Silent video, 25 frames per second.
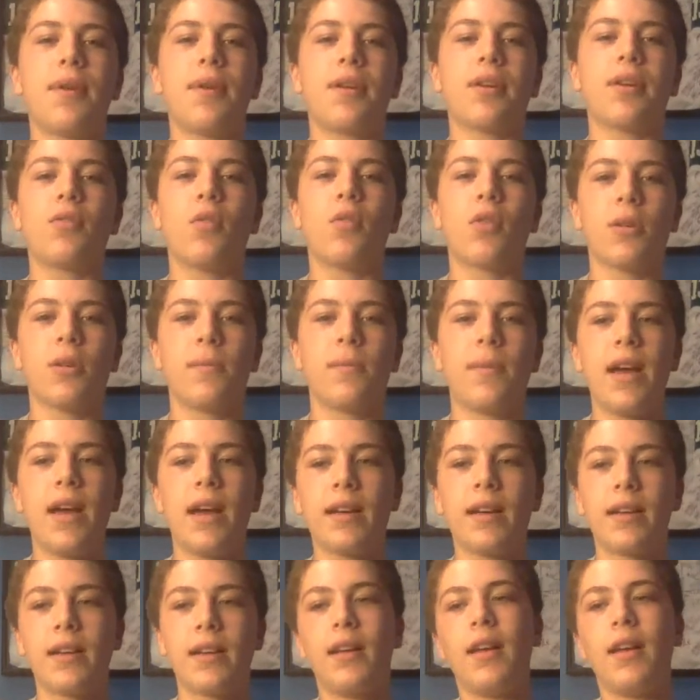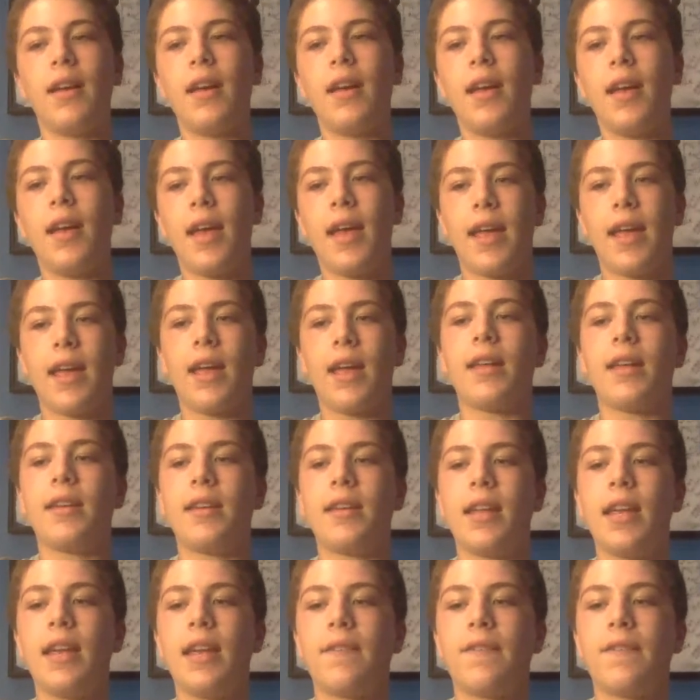better quarterback.
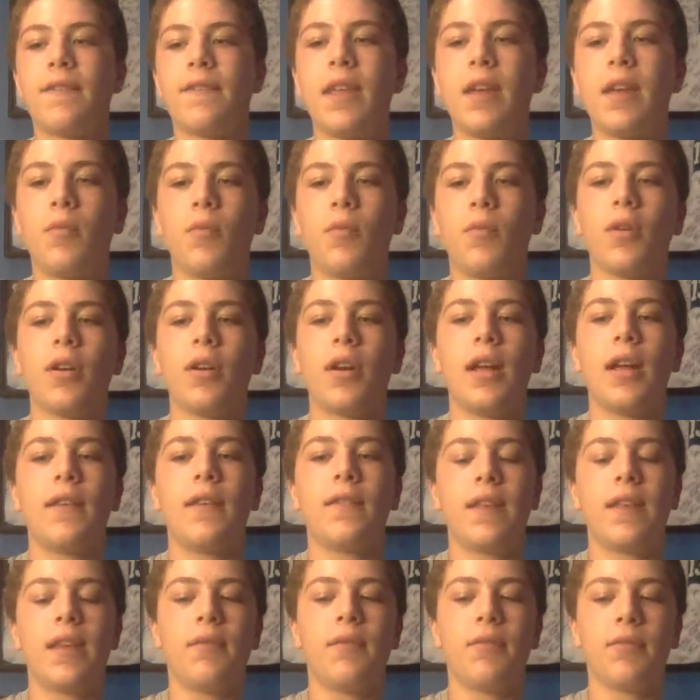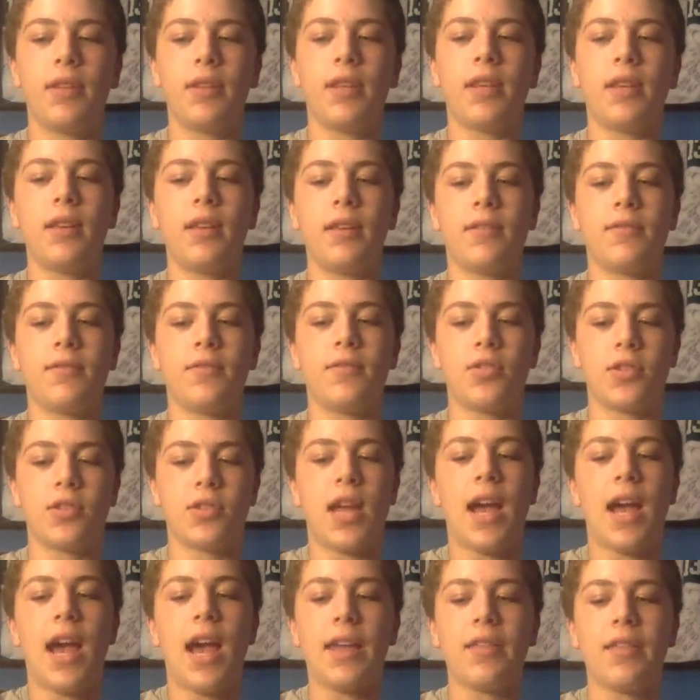And if they really
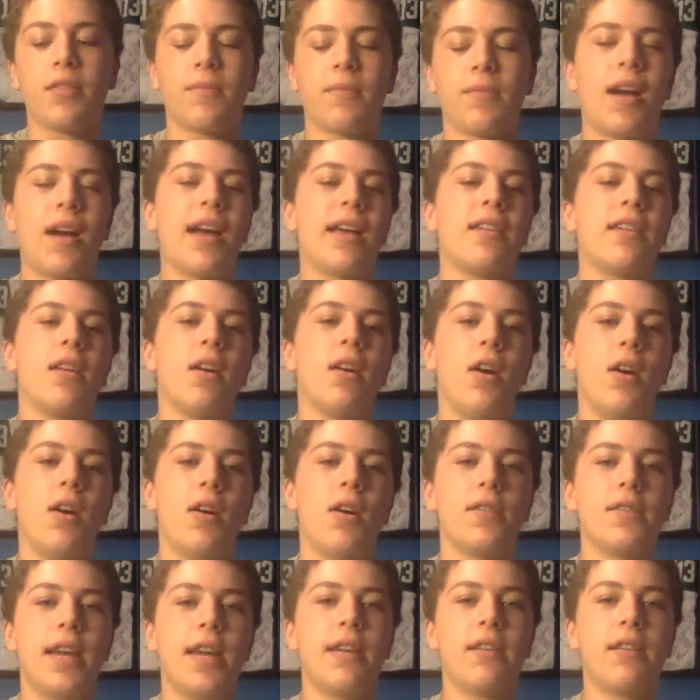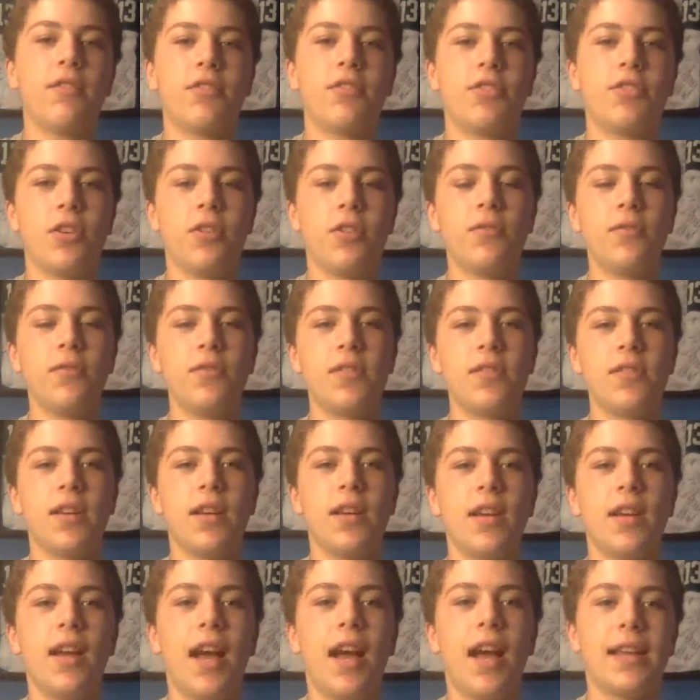just had their mind on Daniel Jones,
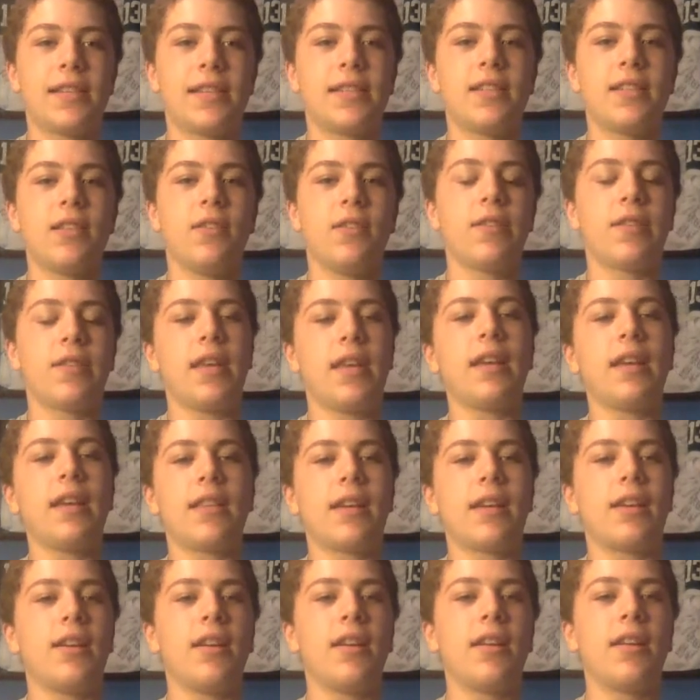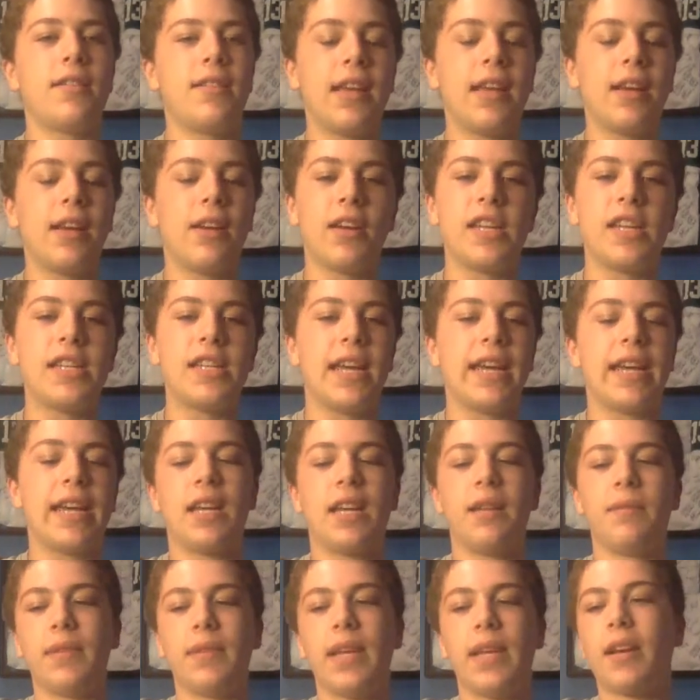I still think they could have
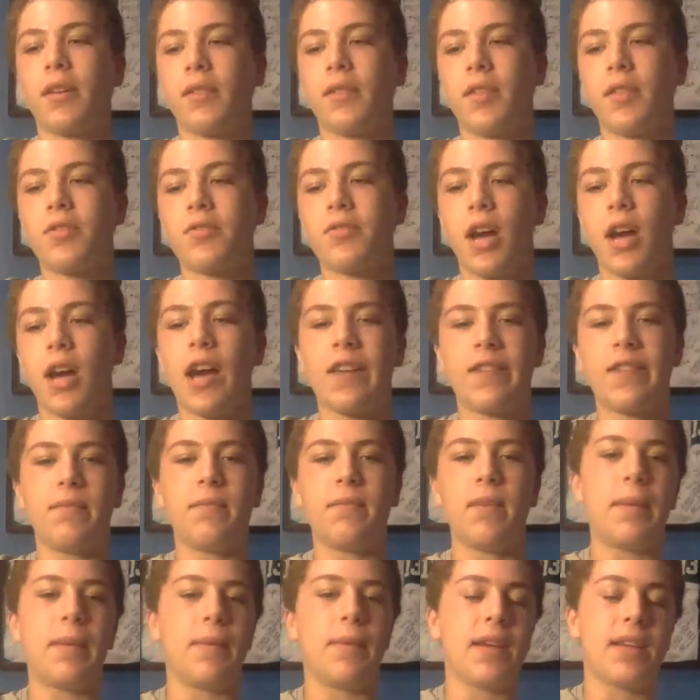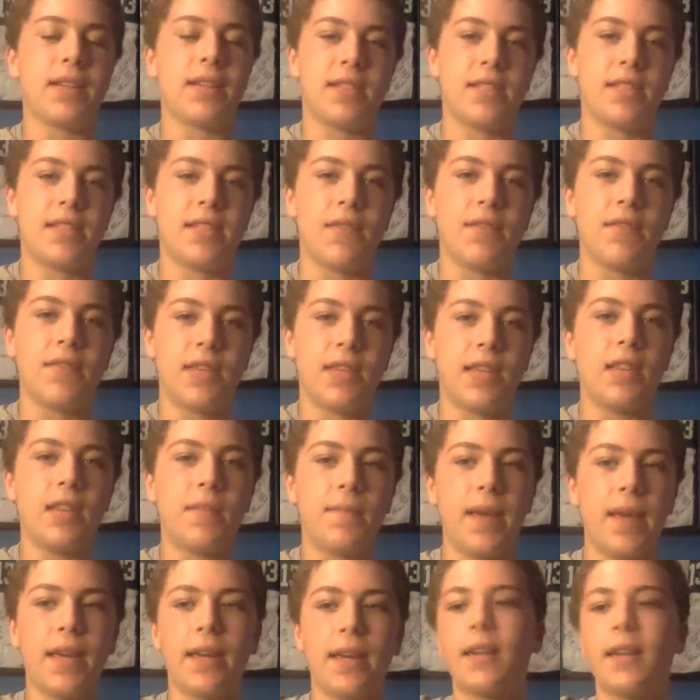taken him later in the draft, maybe as the
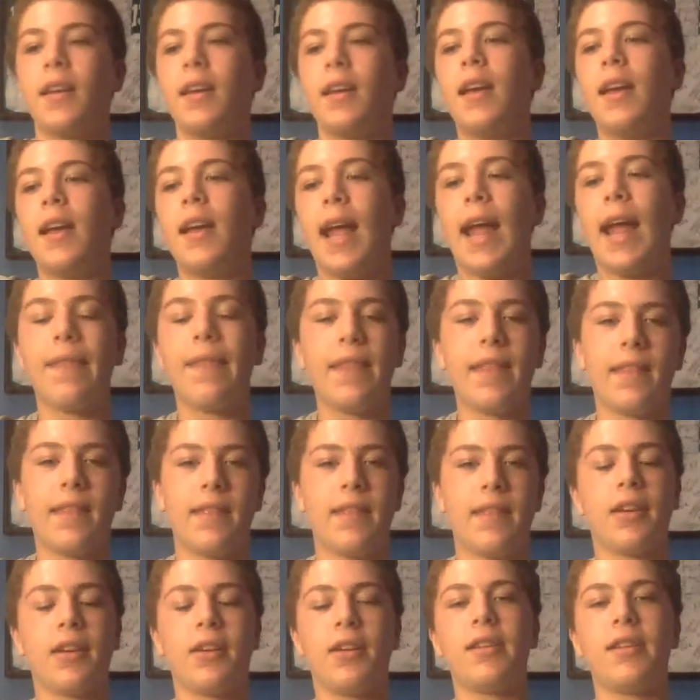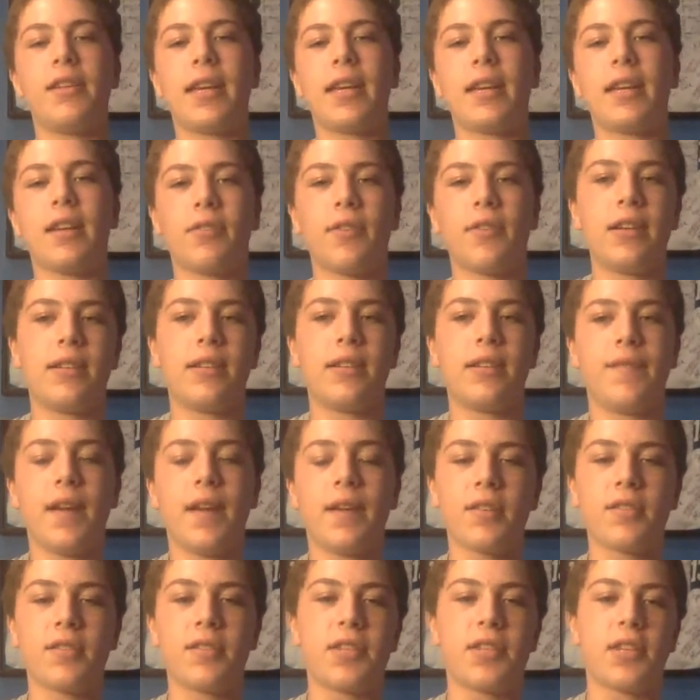17th pick, and then they could have taken a great
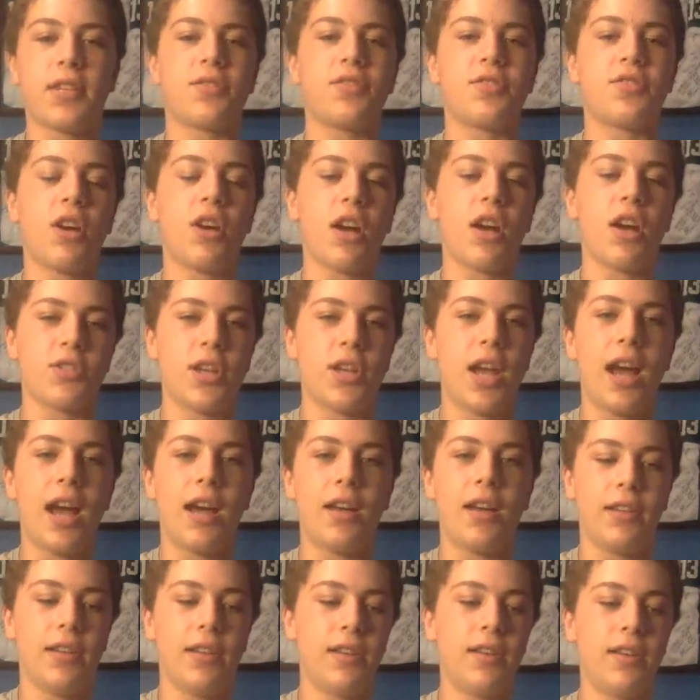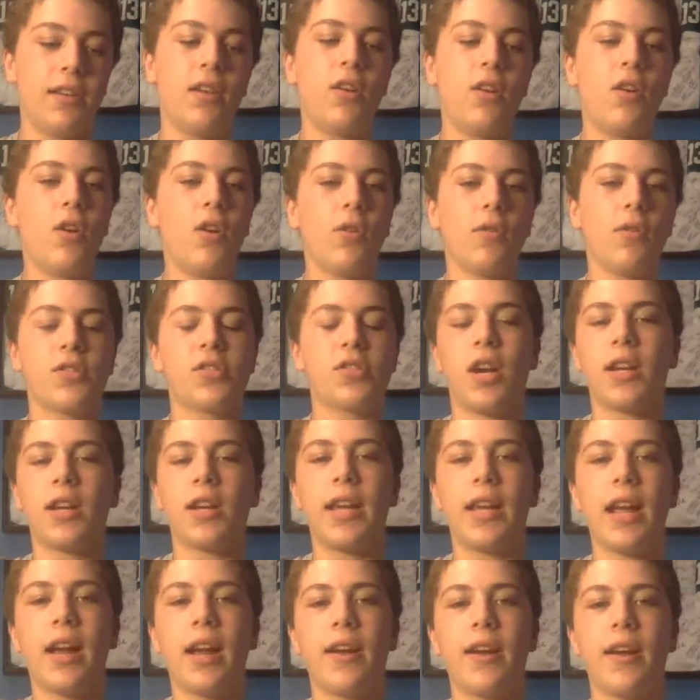defender such as Josh Allen or
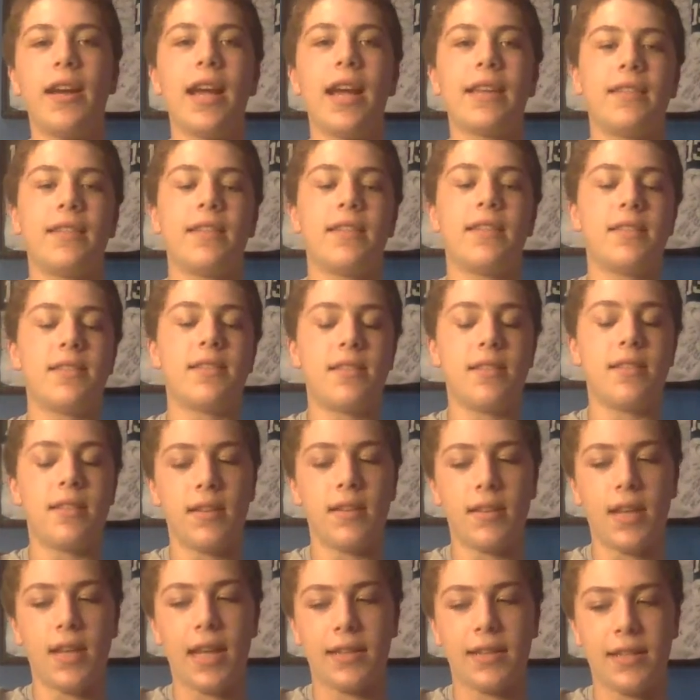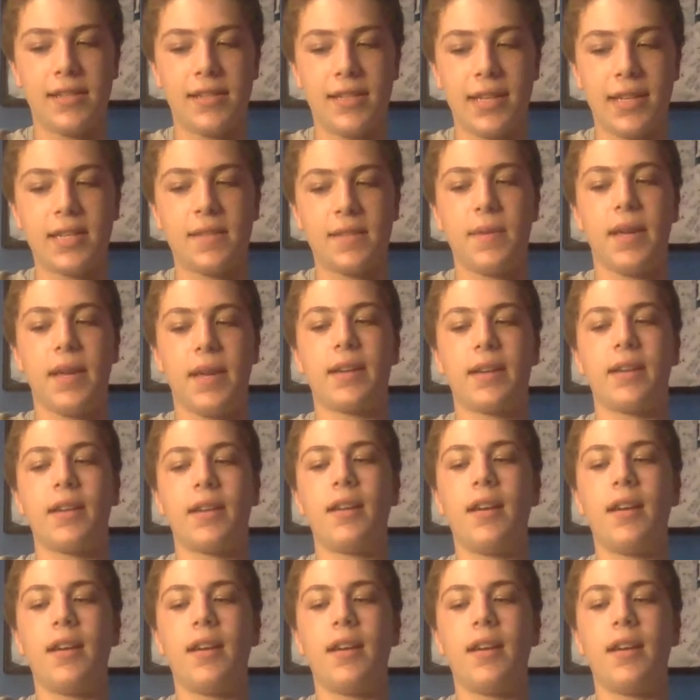Sean Gary at the 6th pick.